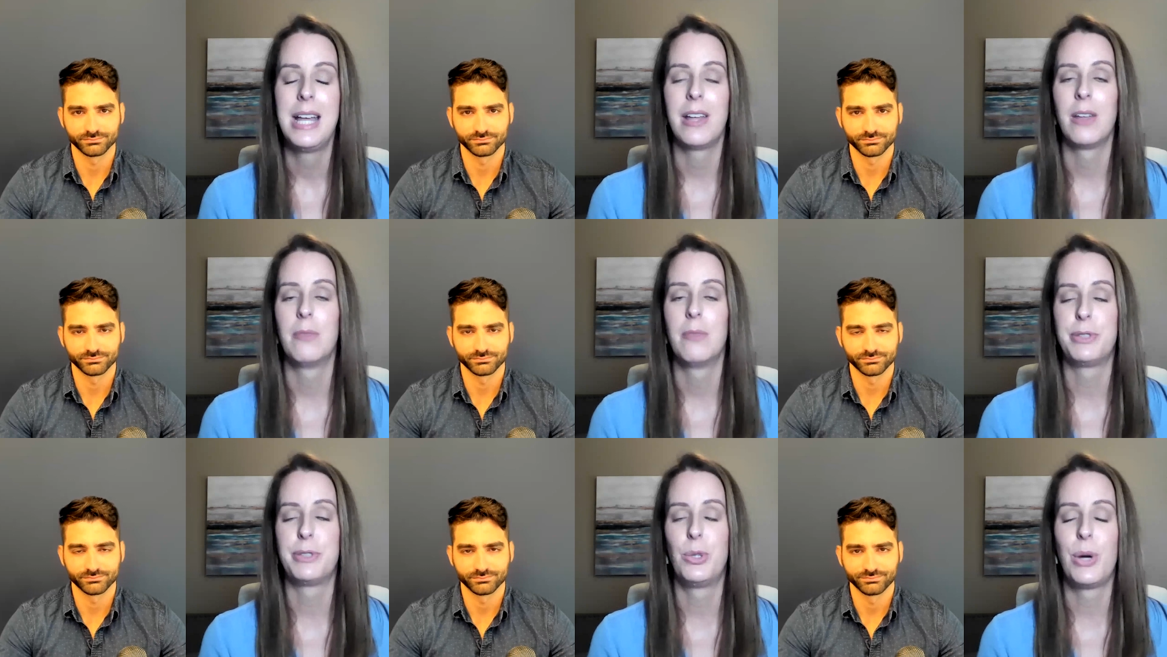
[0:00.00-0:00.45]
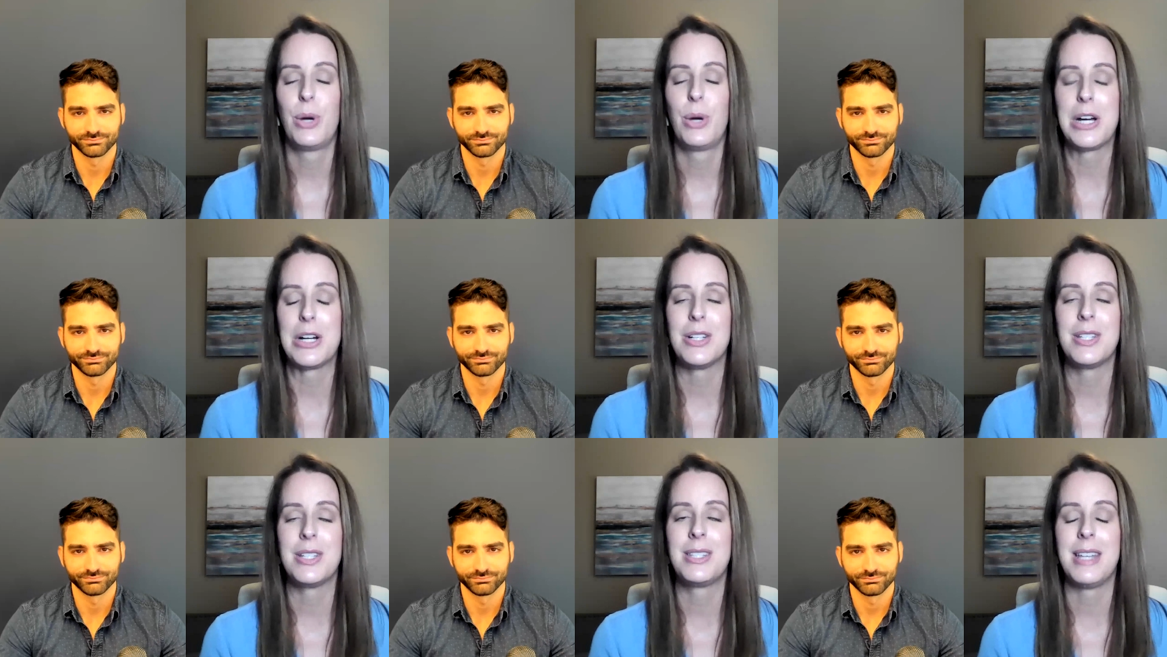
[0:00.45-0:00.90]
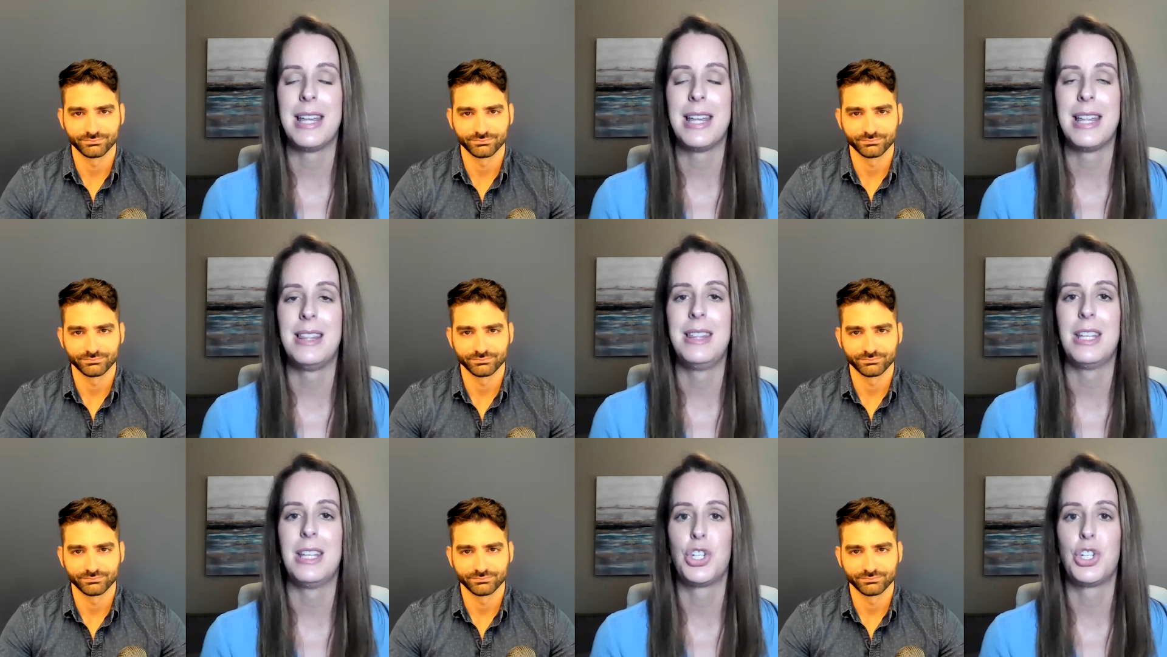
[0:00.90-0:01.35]
Speaker 1: employers,
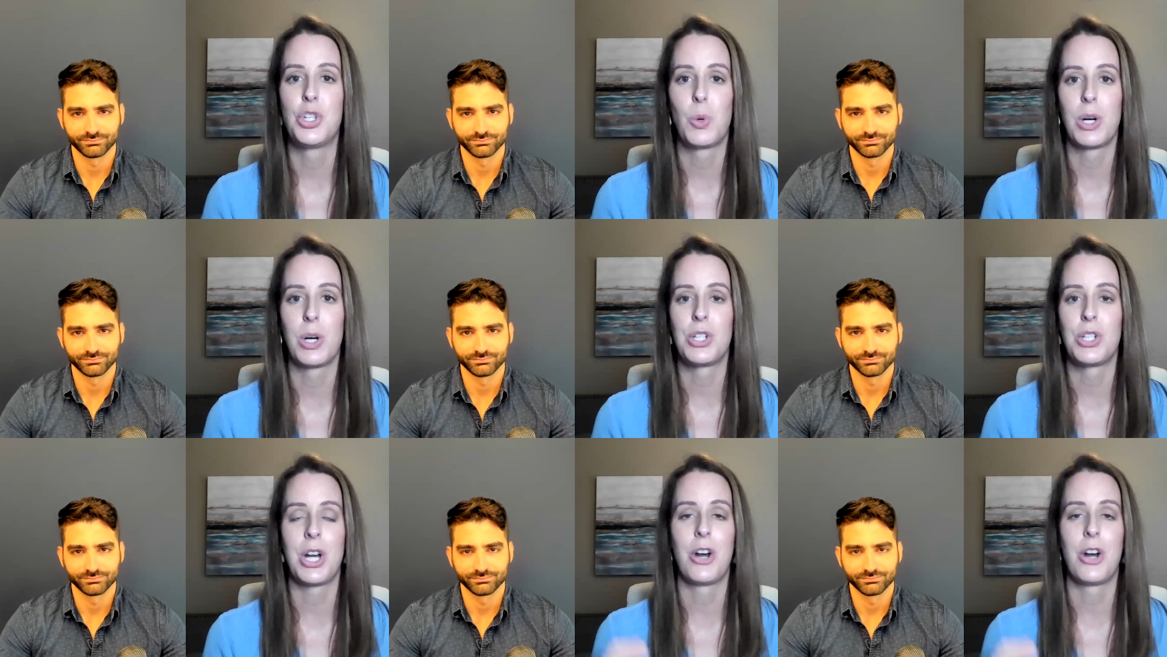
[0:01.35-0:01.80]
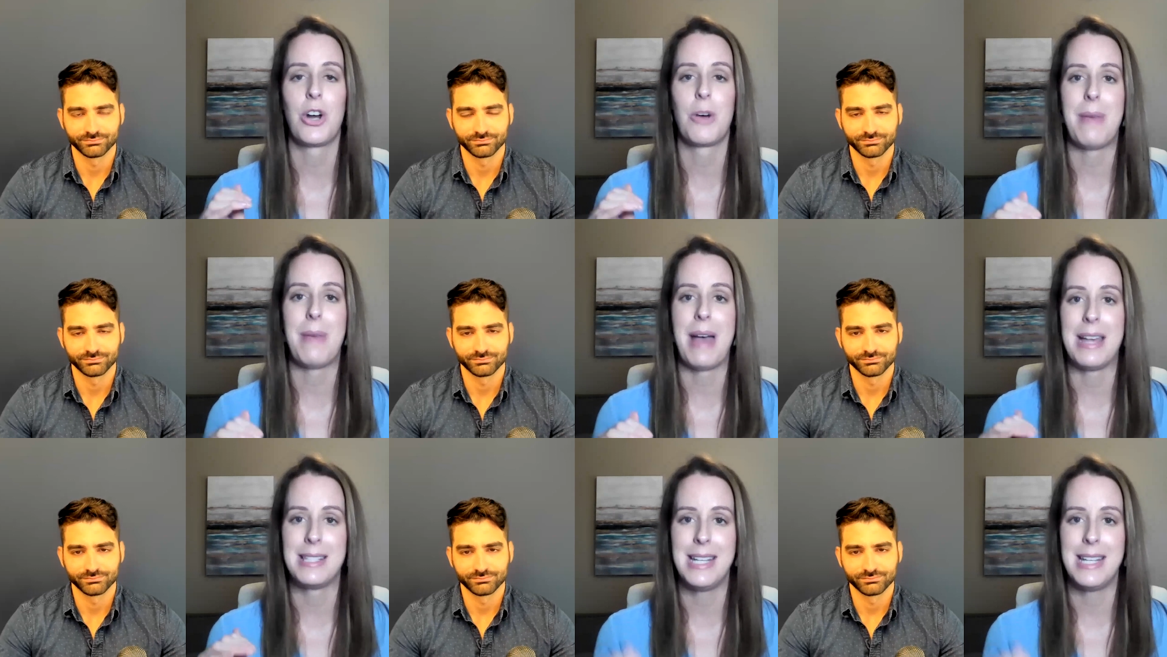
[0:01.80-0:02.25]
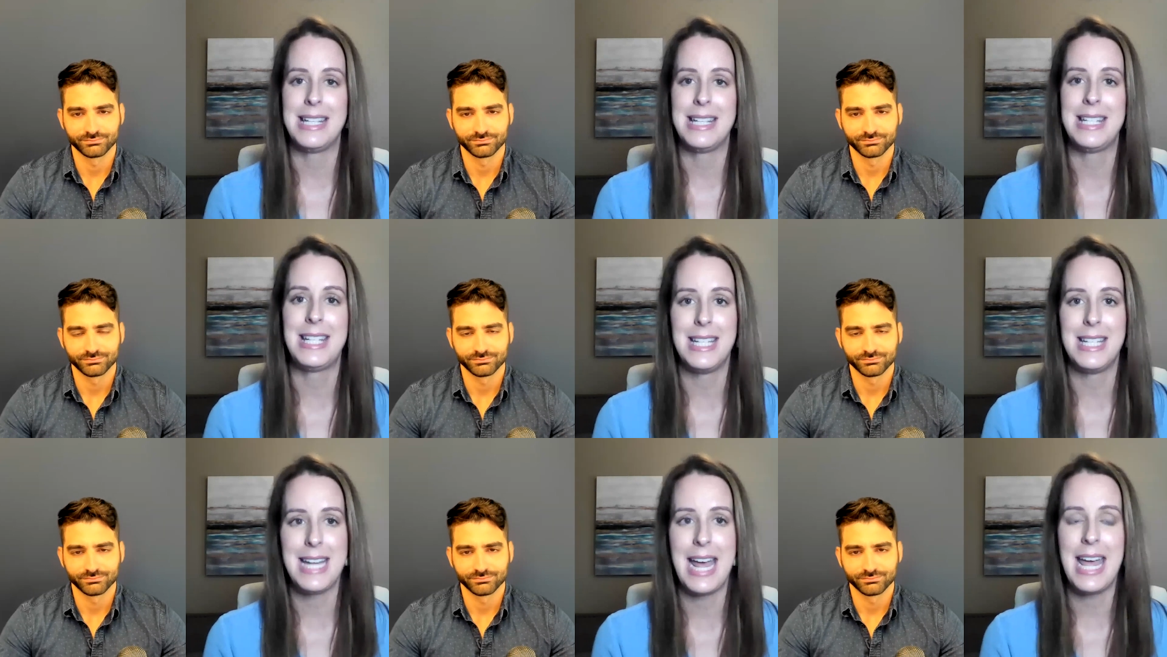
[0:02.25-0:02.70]
in the short term, as in
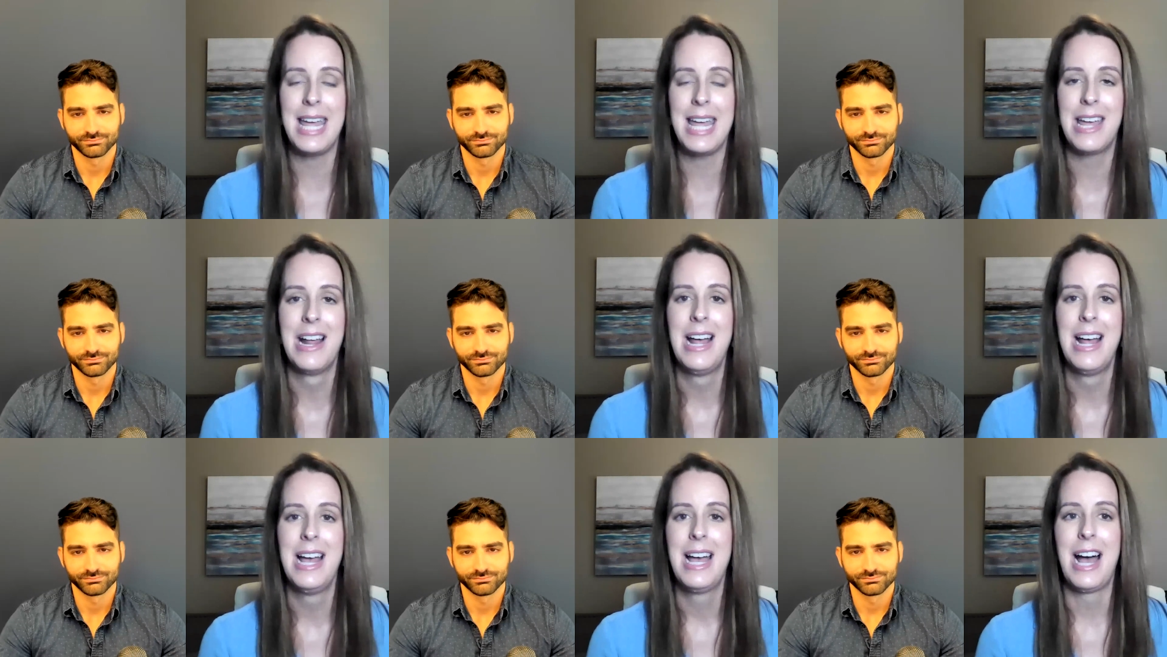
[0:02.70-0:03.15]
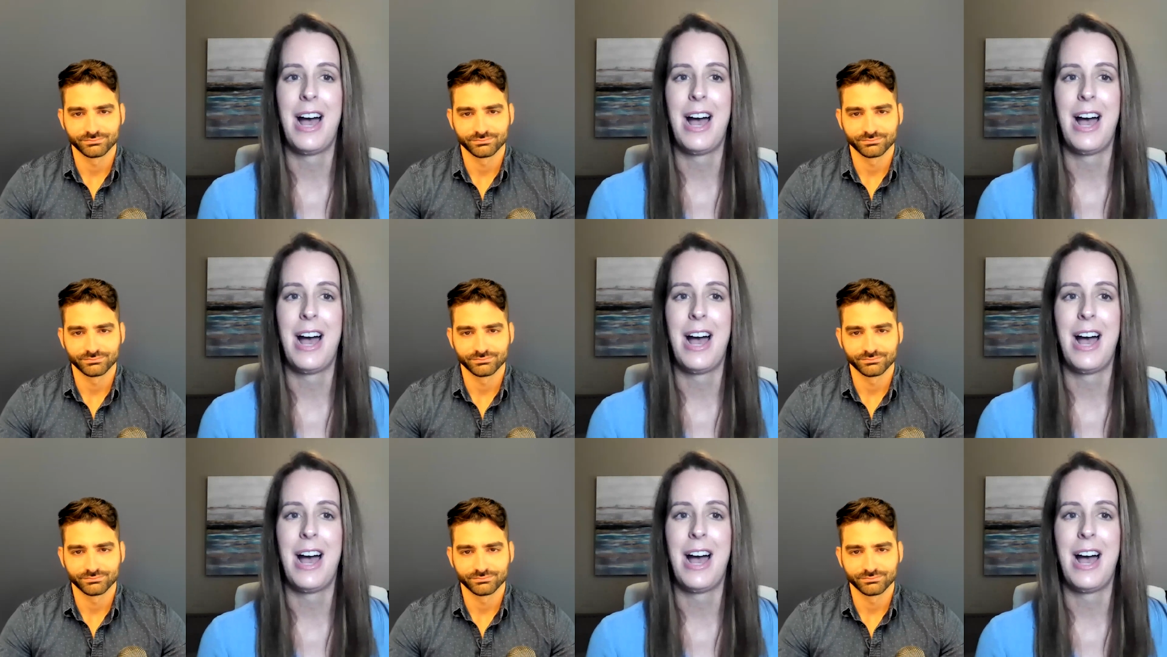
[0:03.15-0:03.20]
today,